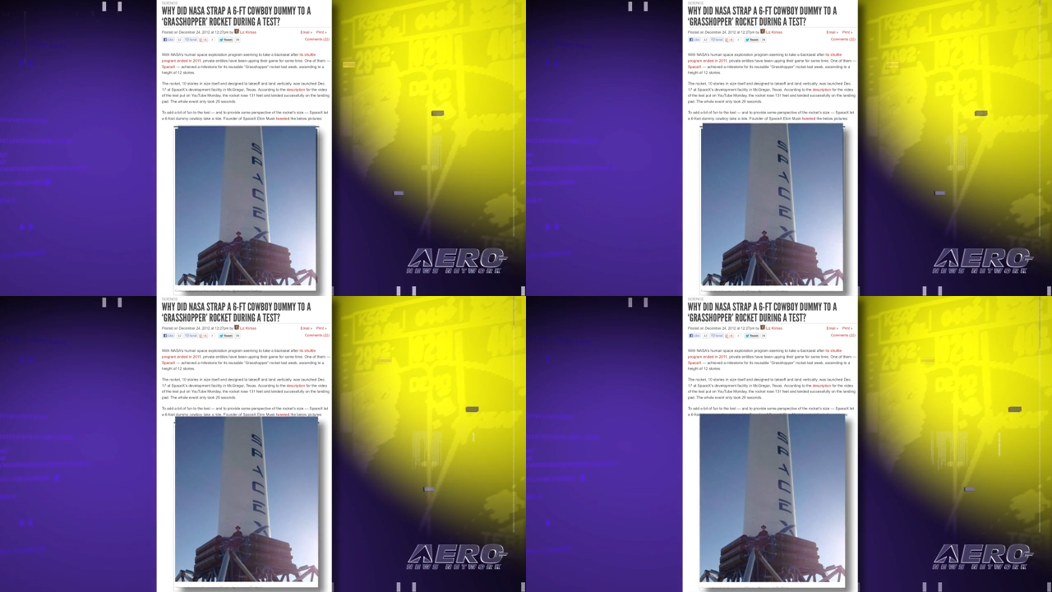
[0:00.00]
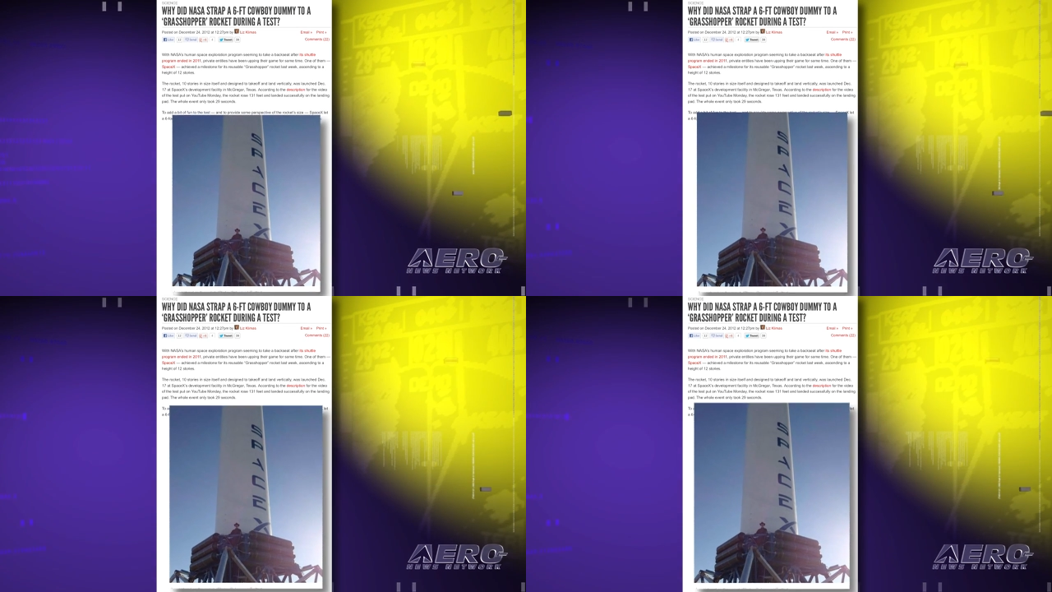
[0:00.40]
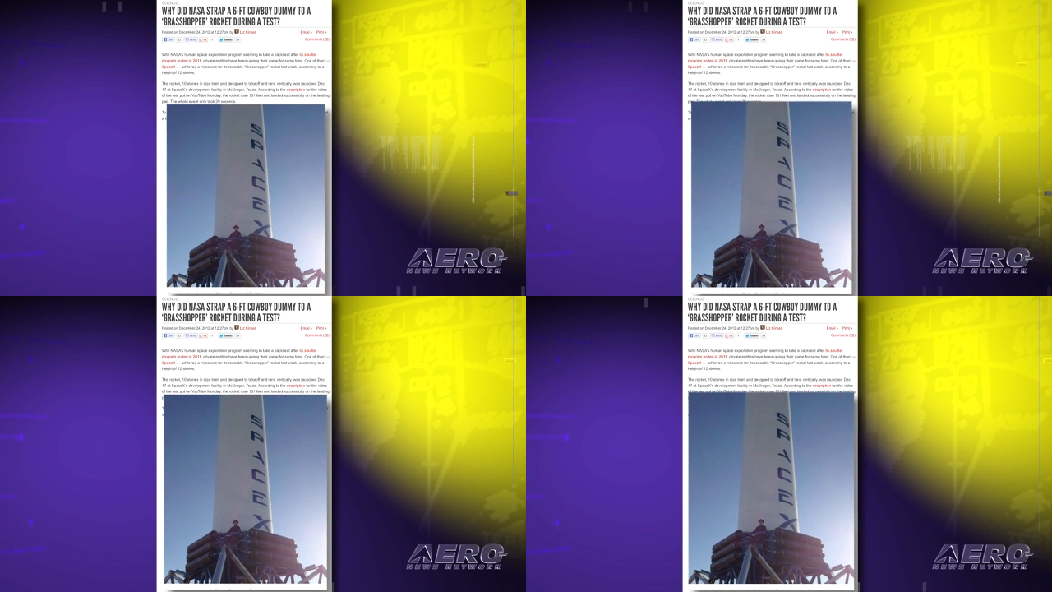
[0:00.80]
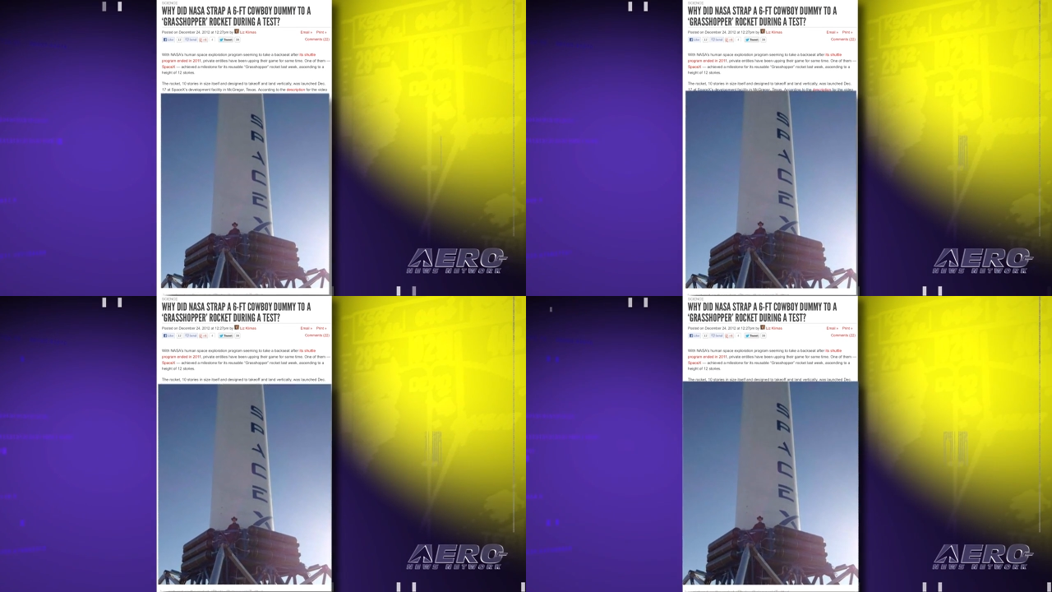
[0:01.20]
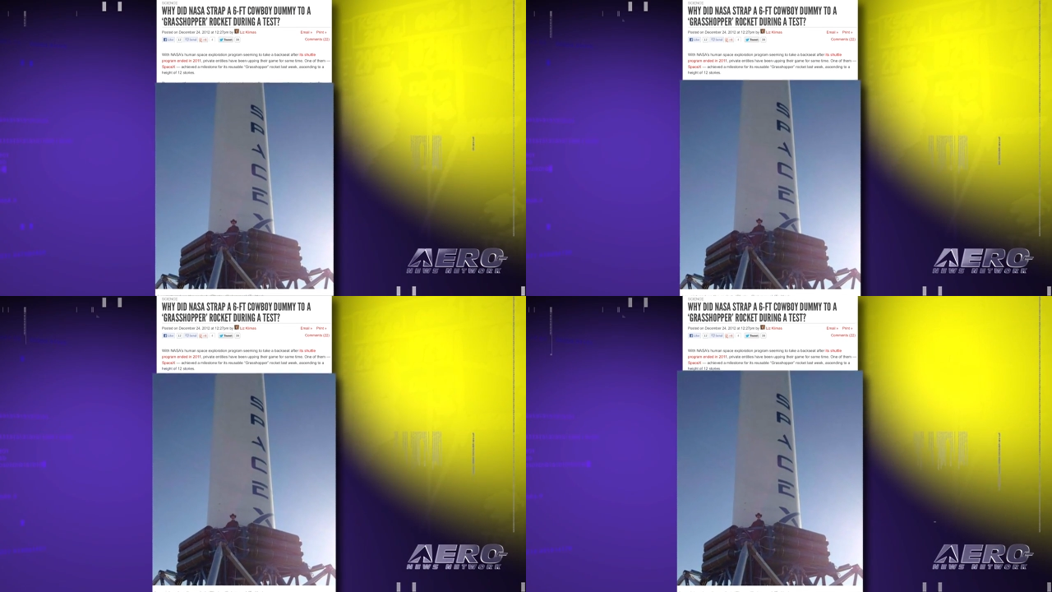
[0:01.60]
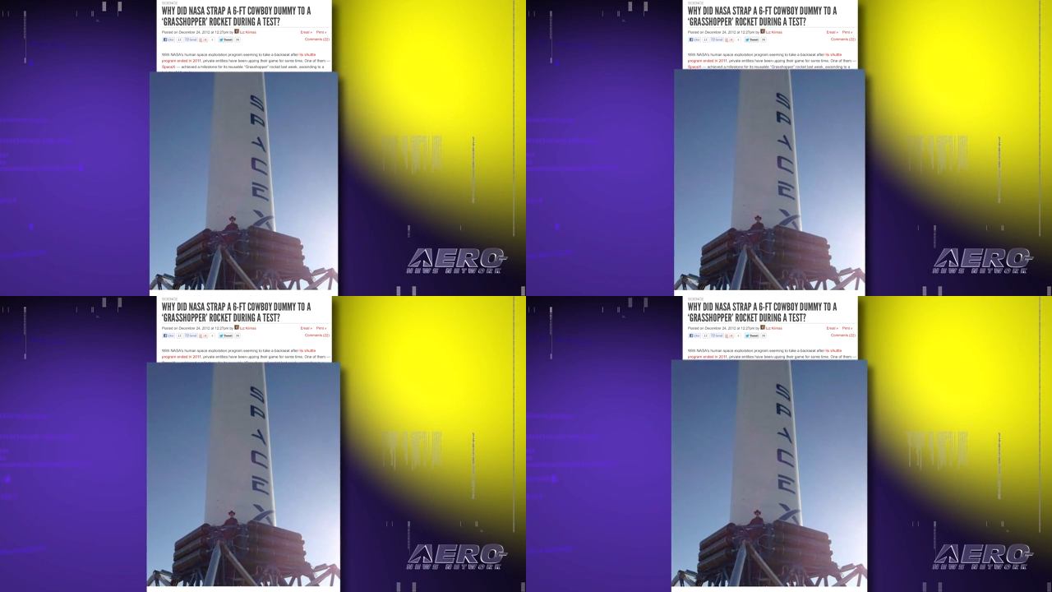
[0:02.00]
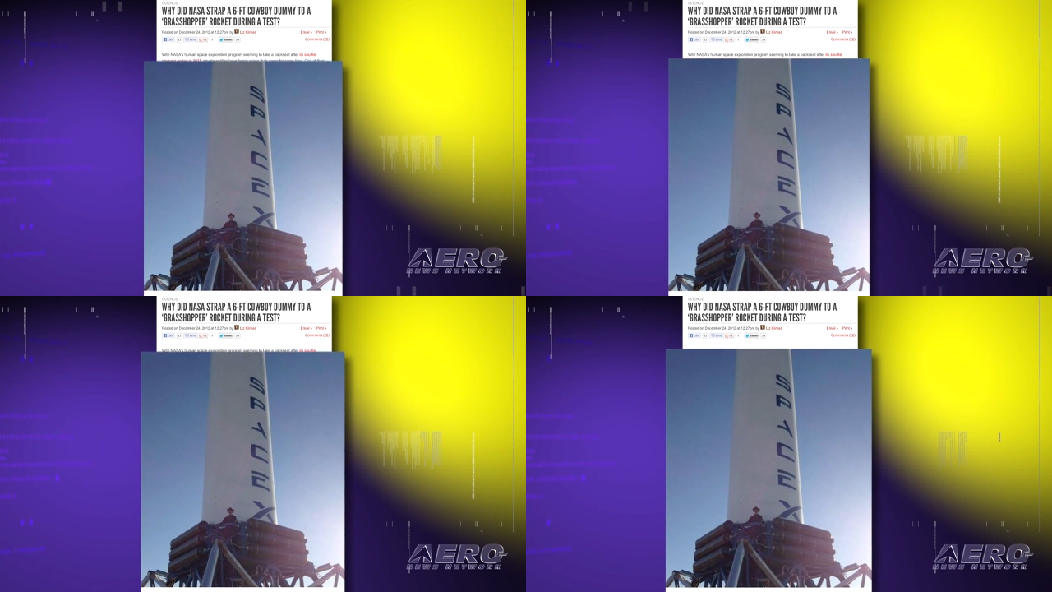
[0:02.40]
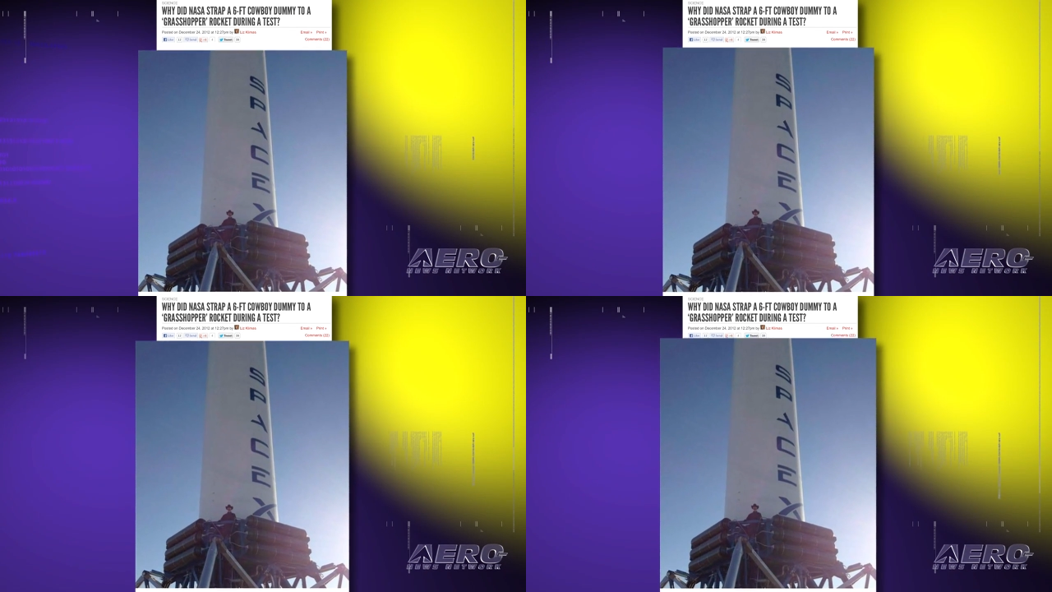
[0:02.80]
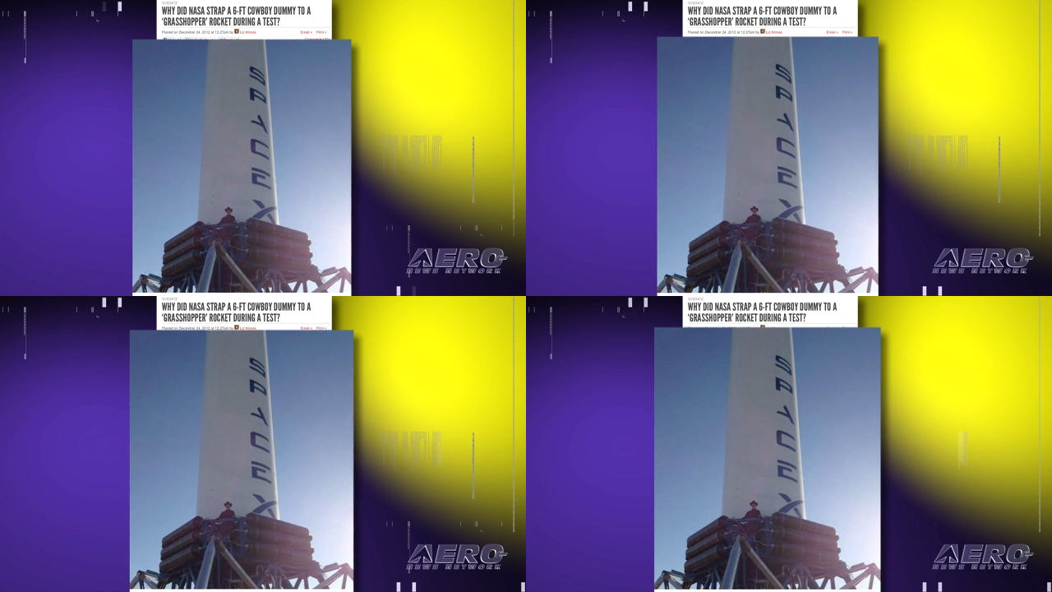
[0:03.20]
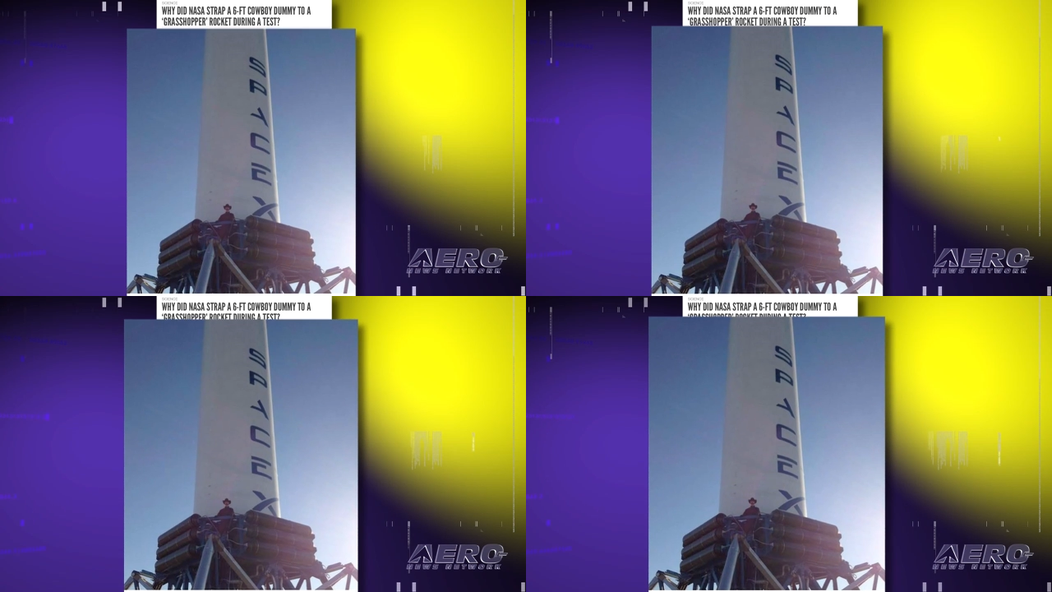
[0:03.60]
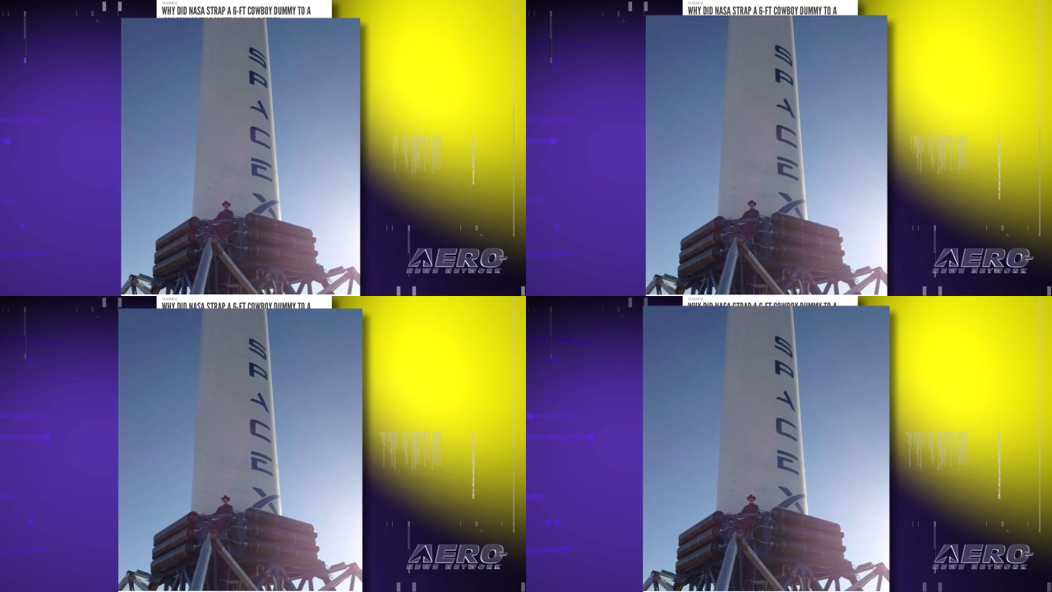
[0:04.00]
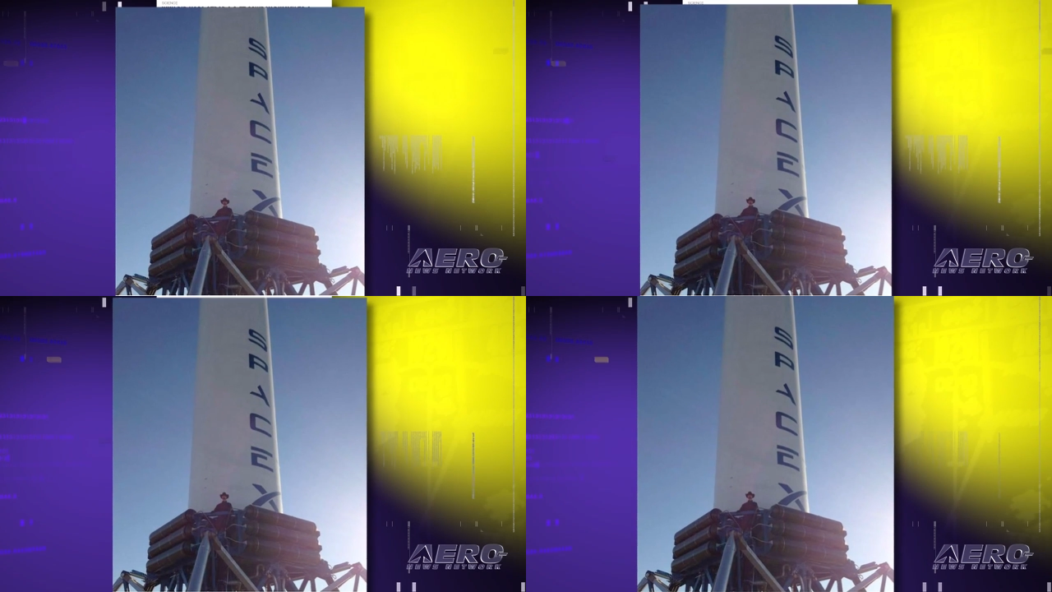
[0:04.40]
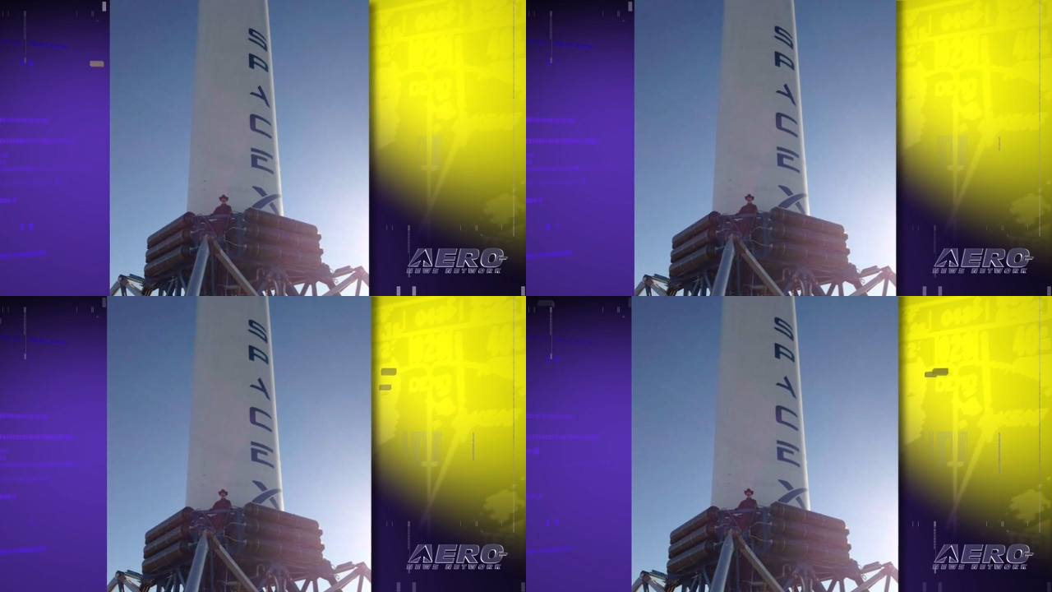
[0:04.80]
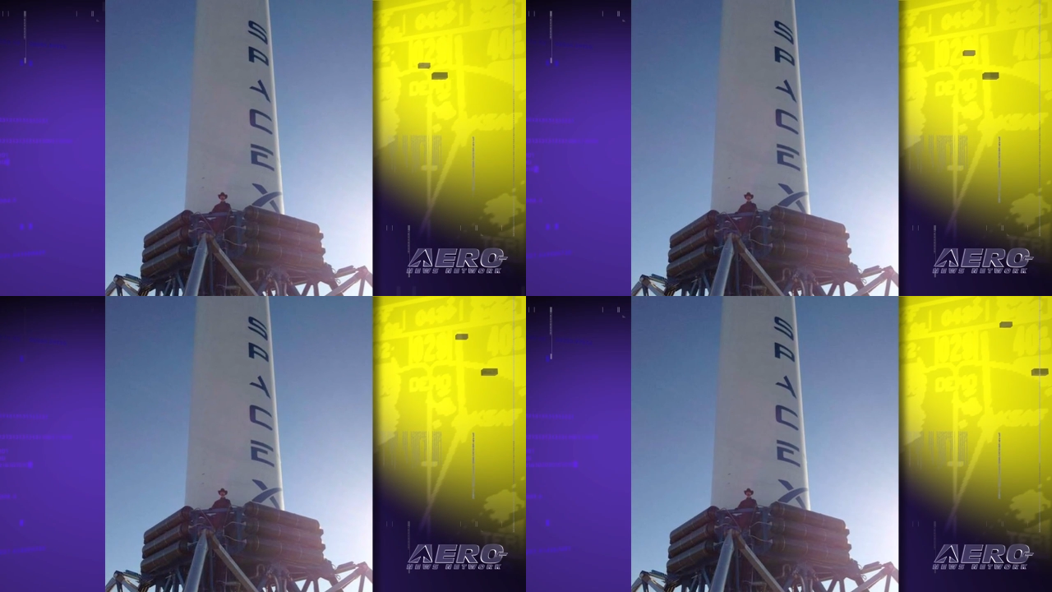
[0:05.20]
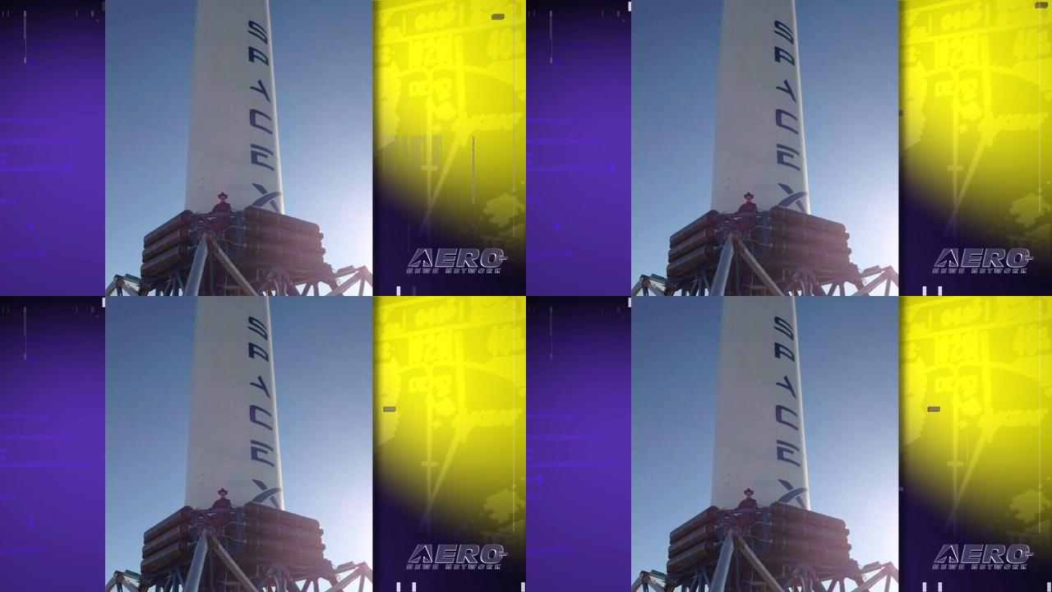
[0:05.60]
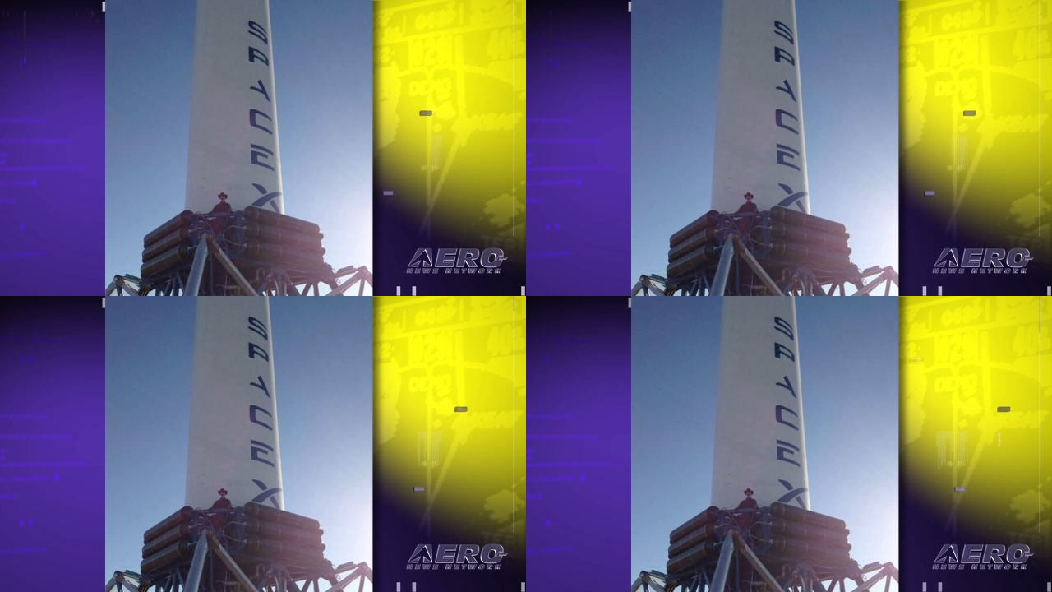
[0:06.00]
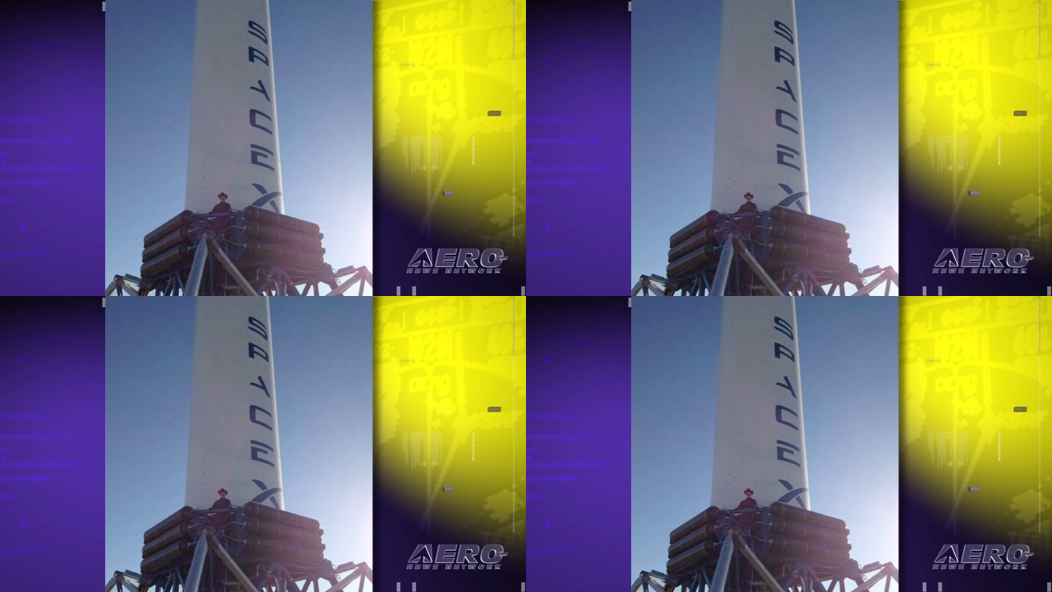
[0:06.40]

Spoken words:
(no speaker visible)